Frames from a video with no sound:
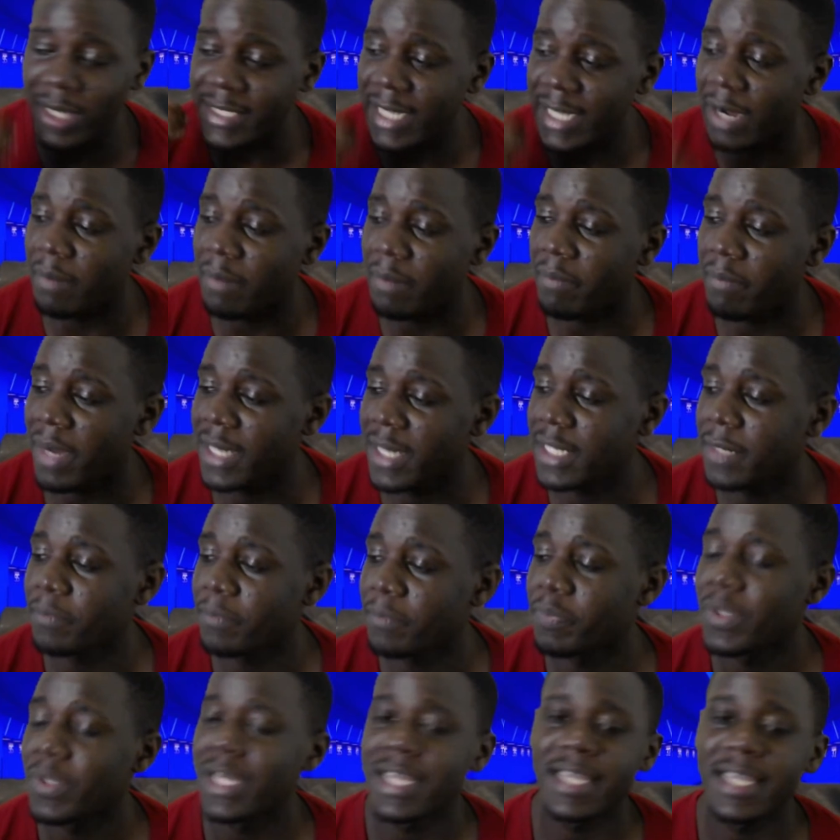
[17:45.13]
our money.
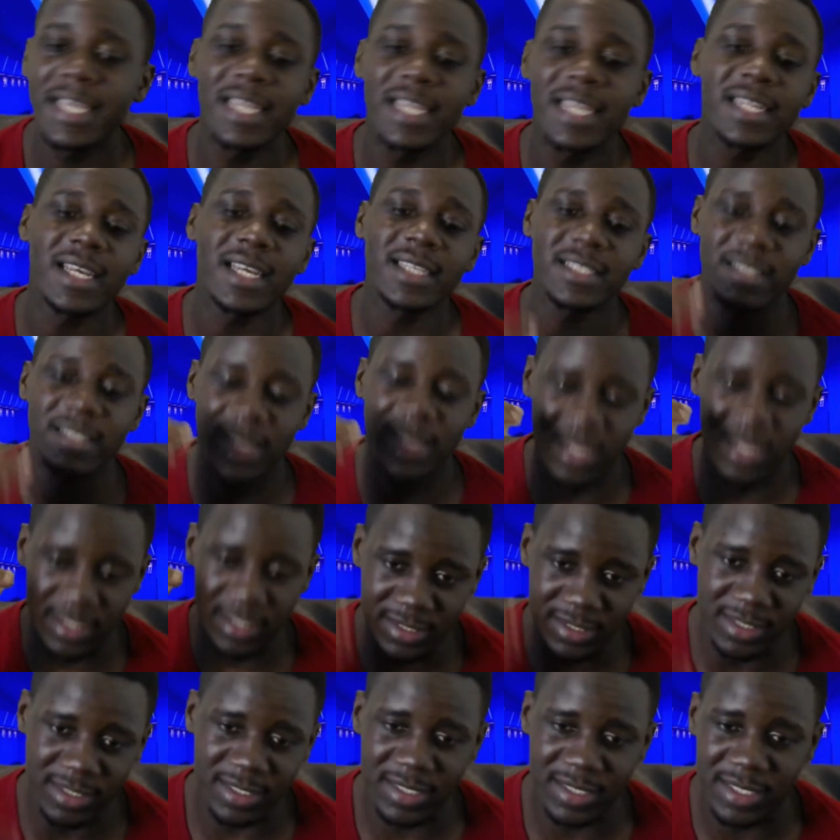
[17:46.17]
Get us
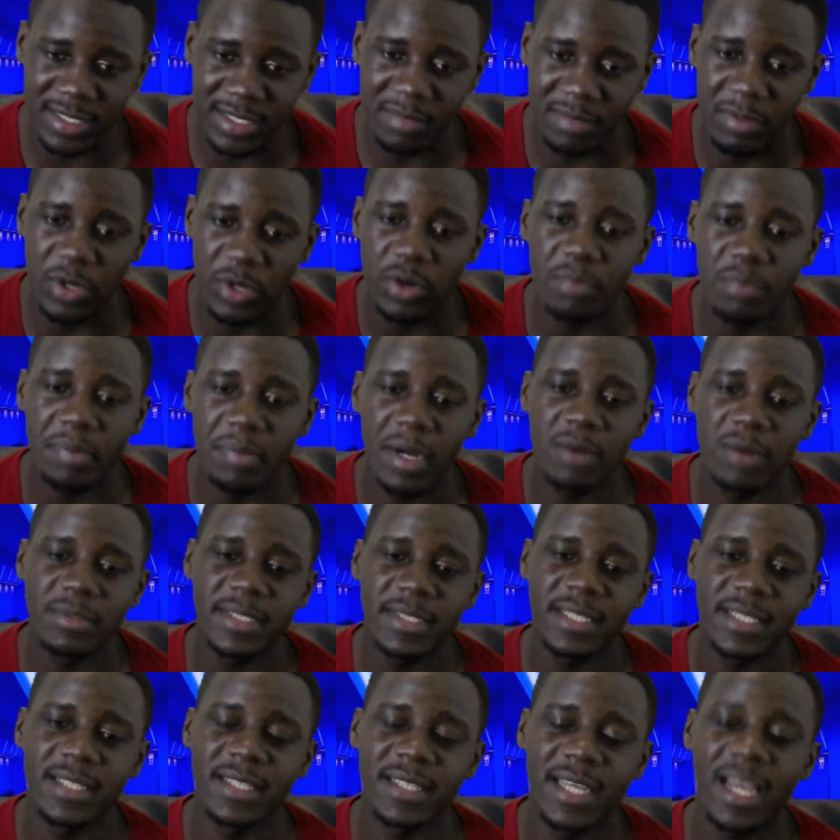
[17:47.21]
£60 million
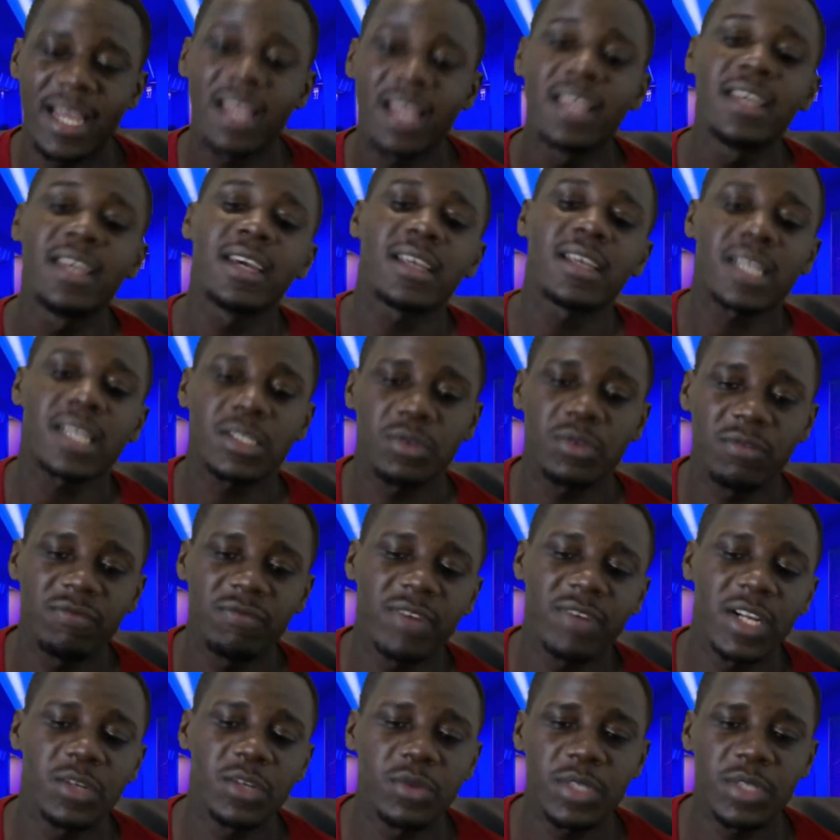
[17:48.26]
in there that we
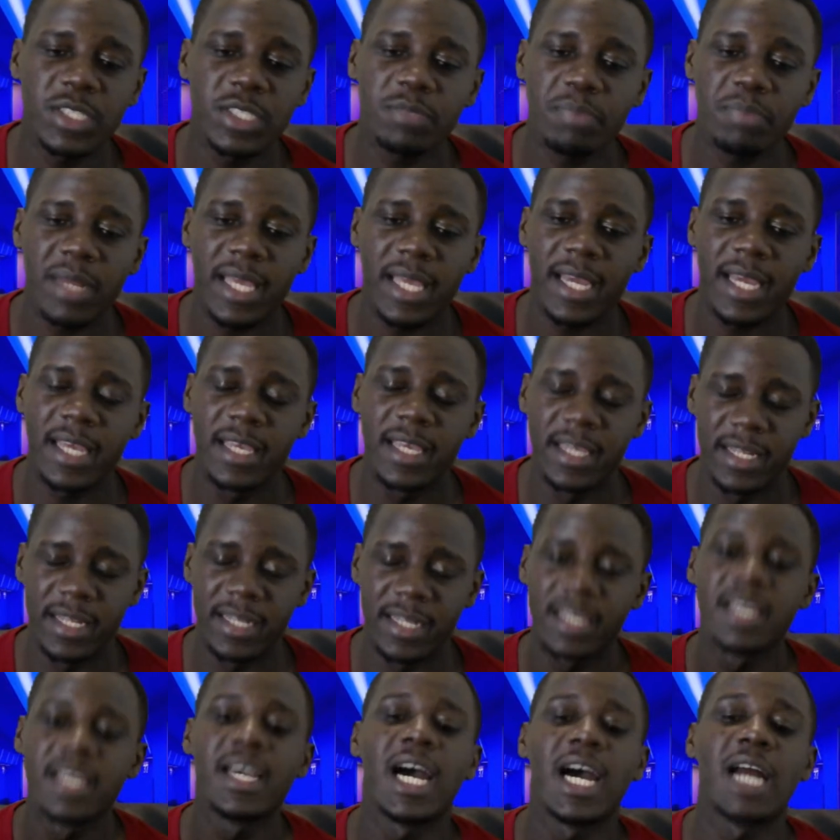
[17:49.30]
value this player
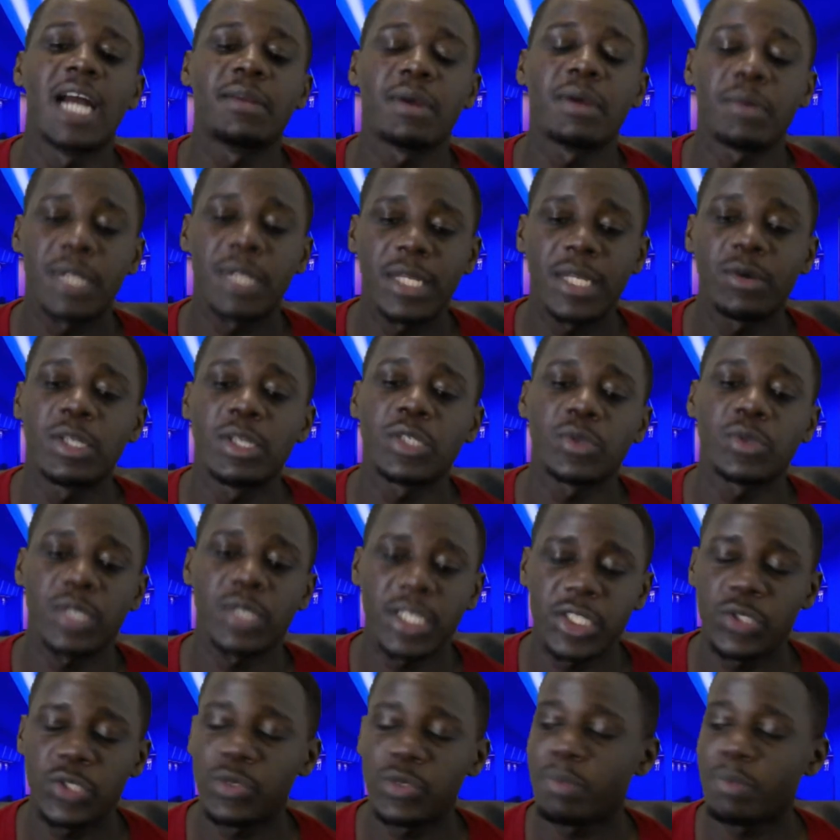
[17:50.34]
in, and we are really going to
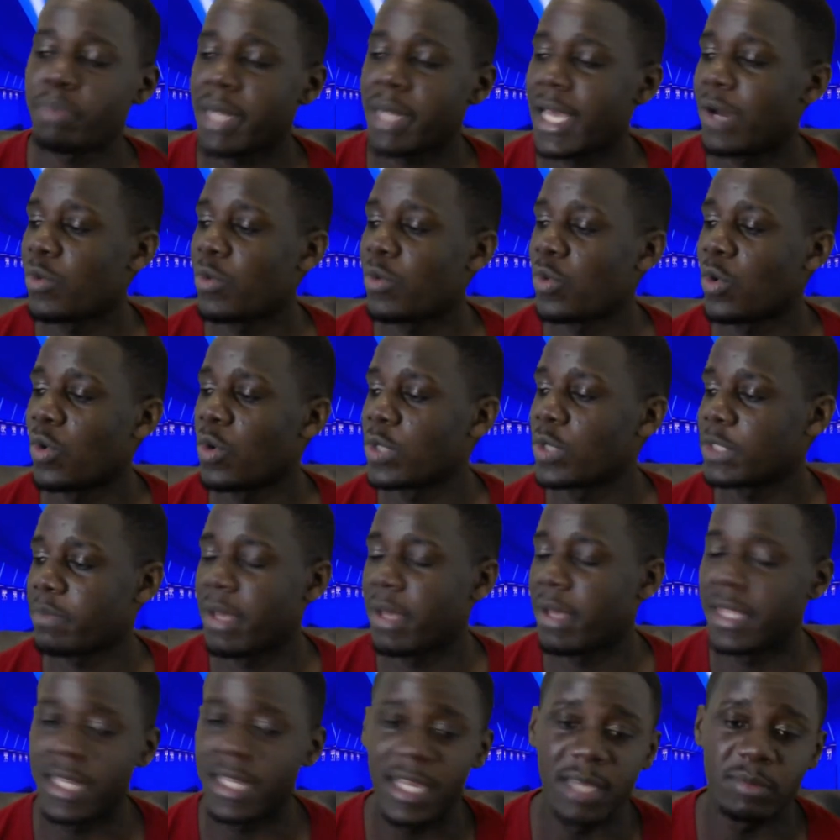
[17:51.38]
get you a player who goes
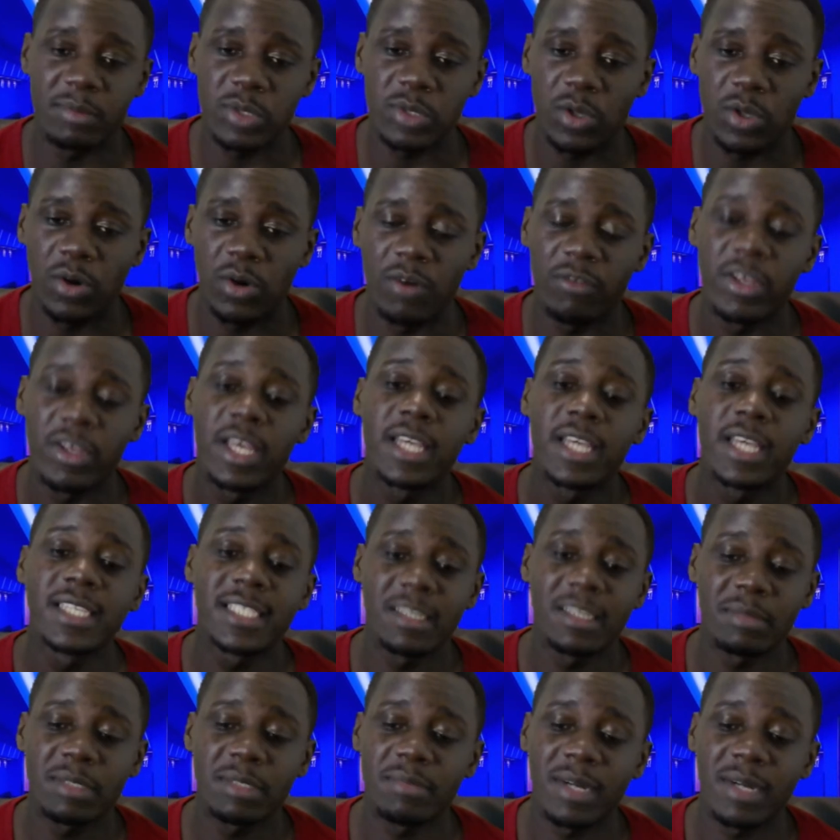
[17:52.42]
by the names of
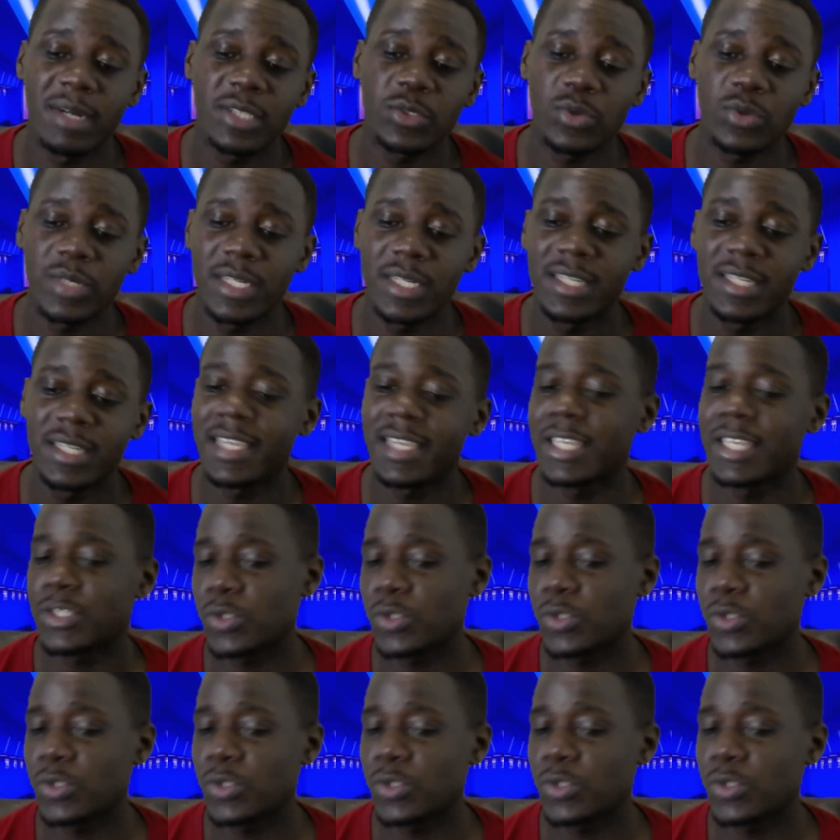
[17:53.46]
James Maddison in there.